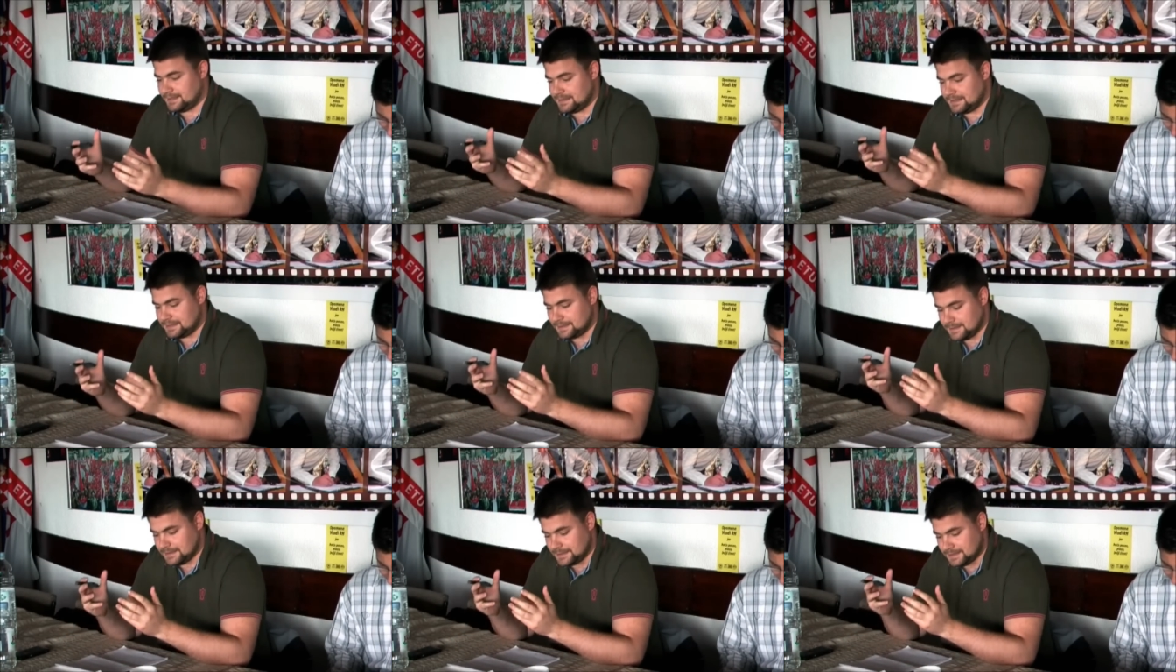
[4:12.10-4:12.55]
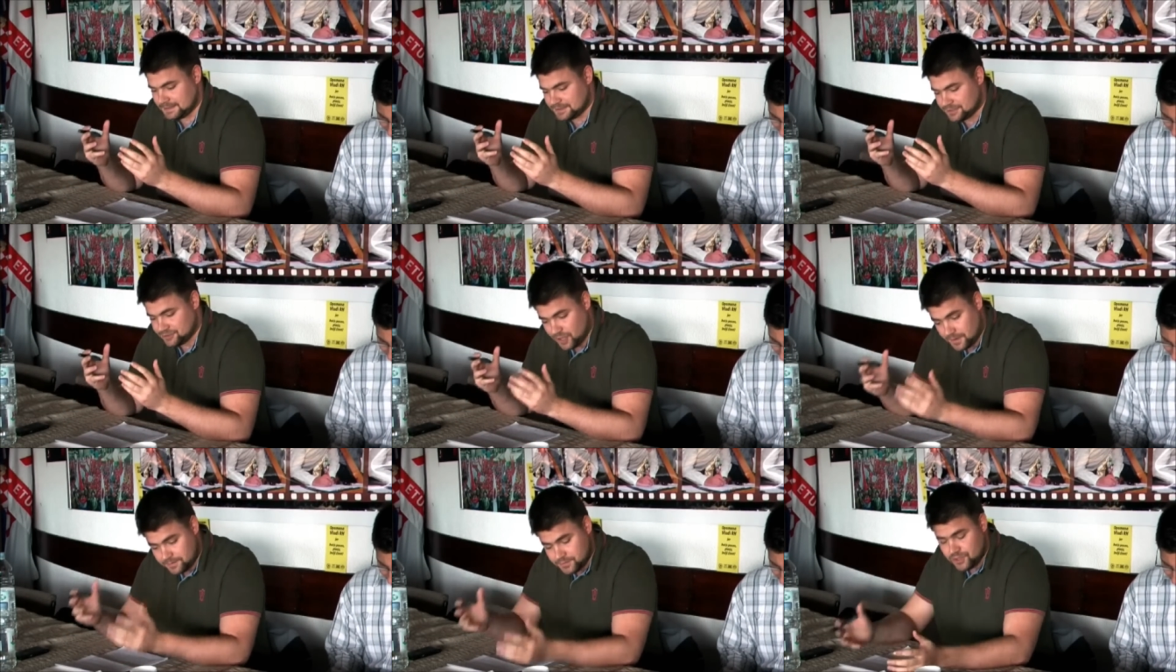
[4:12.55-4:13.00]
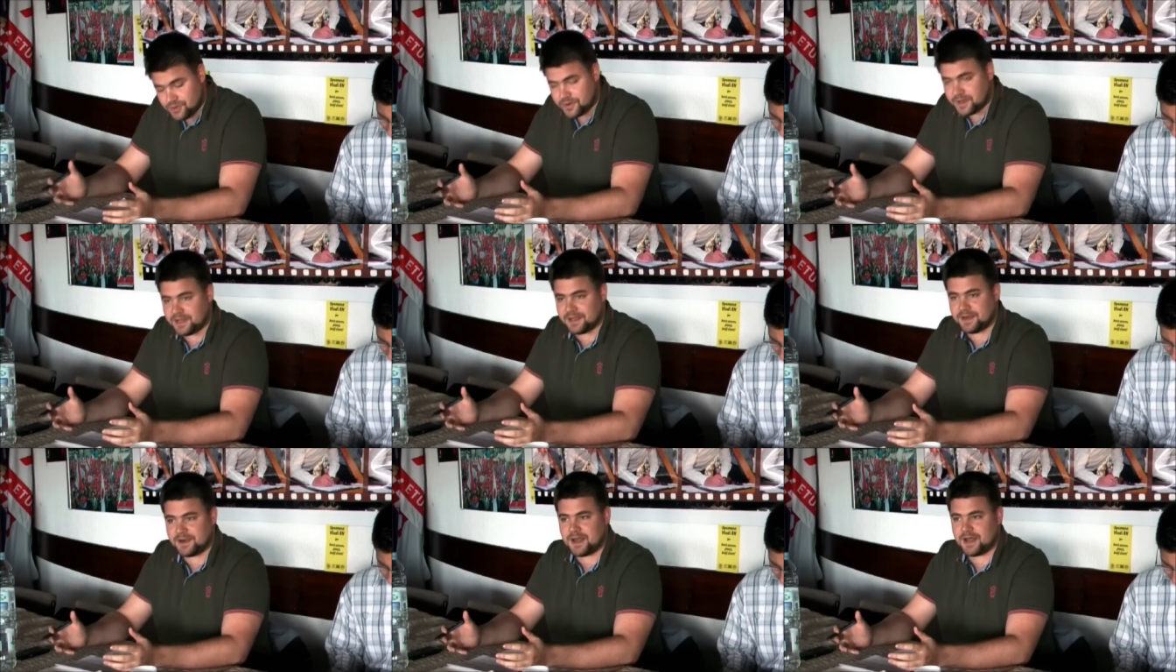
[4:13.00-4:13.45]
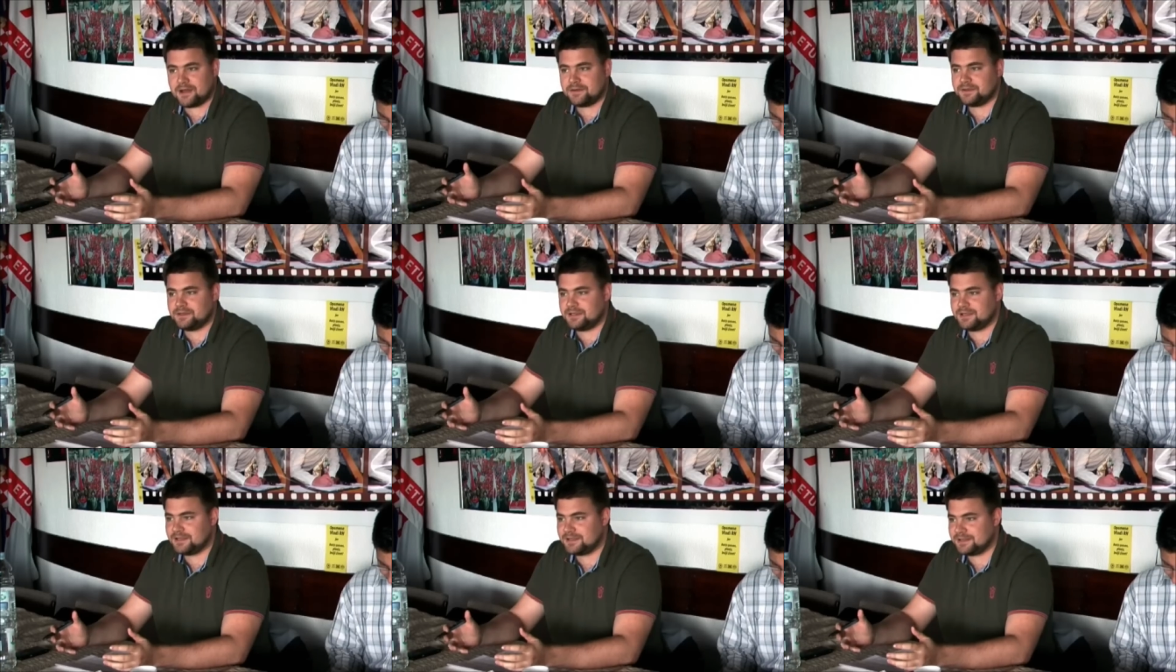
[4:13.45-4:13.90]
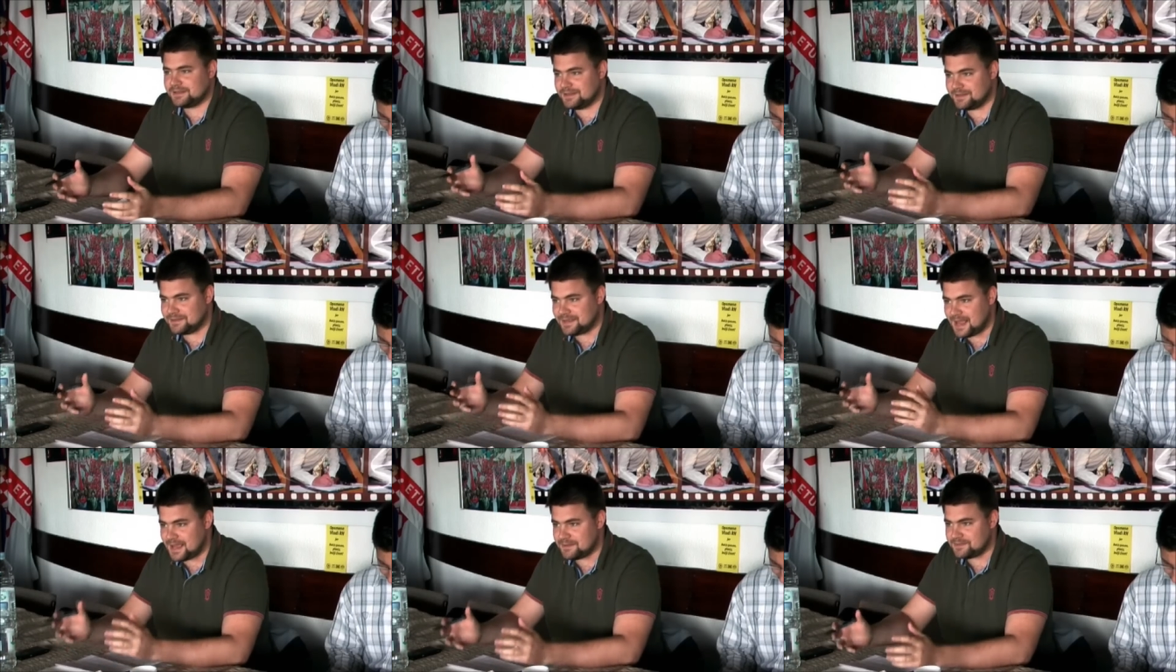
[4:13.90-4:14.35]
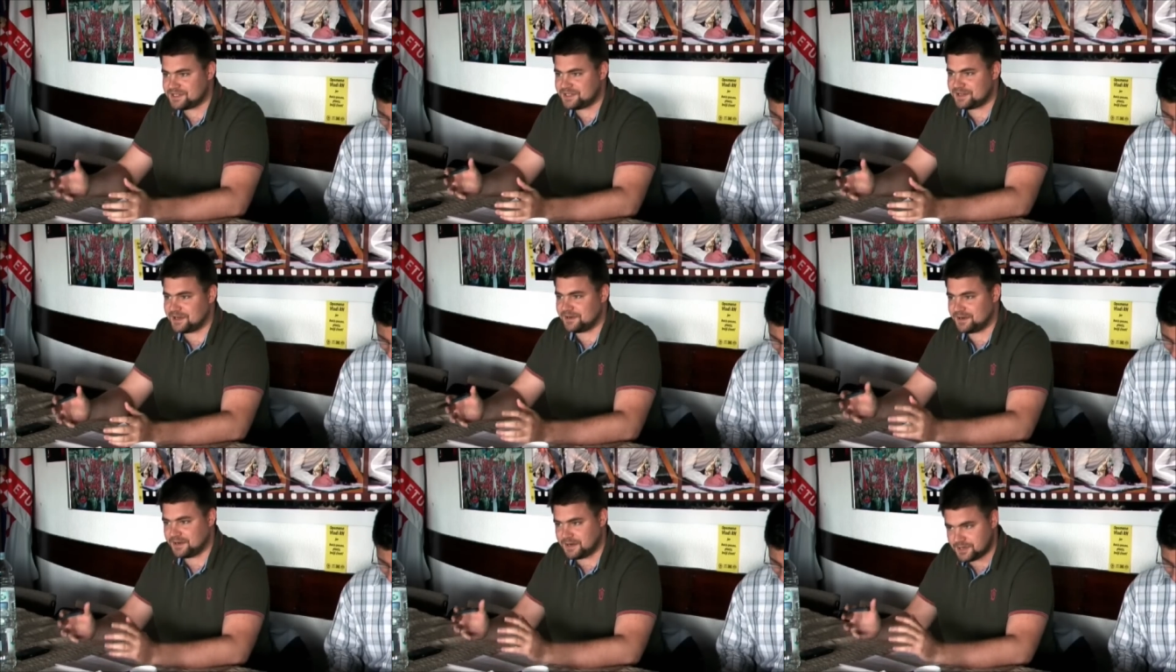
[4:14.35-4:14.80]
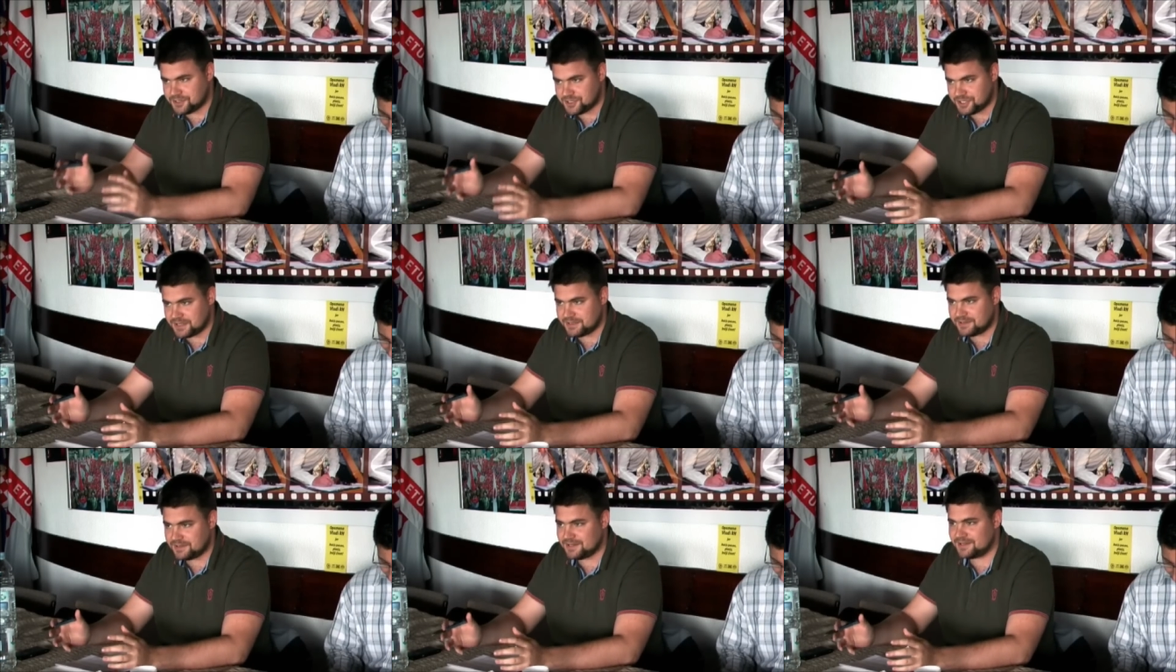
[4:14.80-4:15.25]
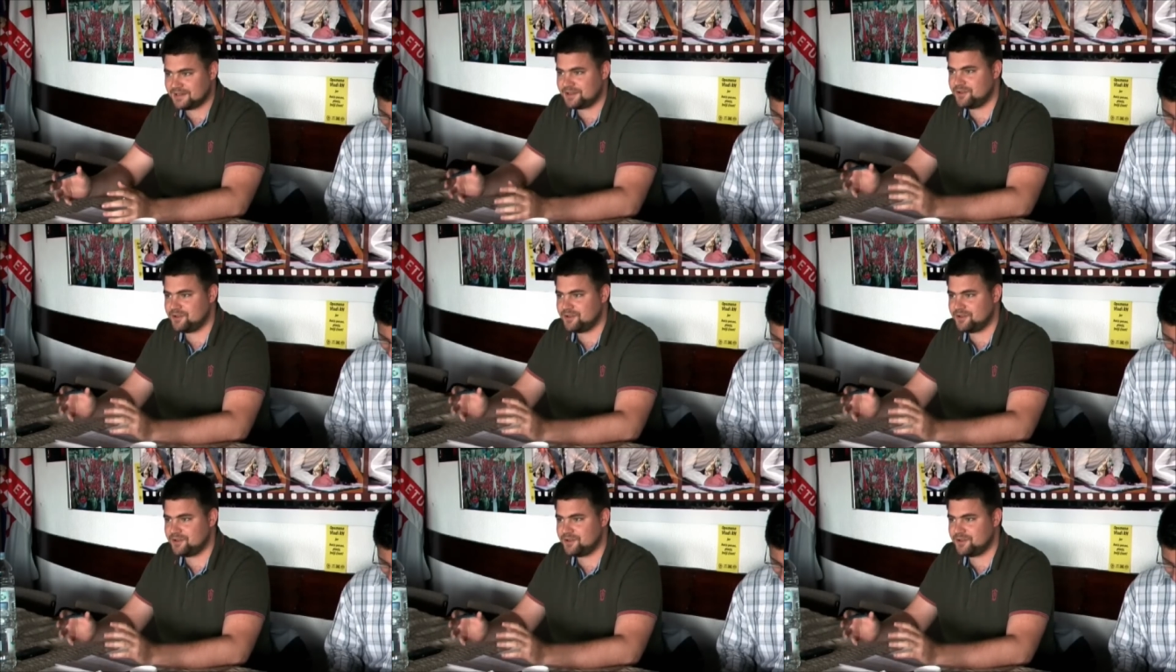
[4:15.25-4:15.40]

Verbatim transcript: uh, stop joking around, the times are urgent,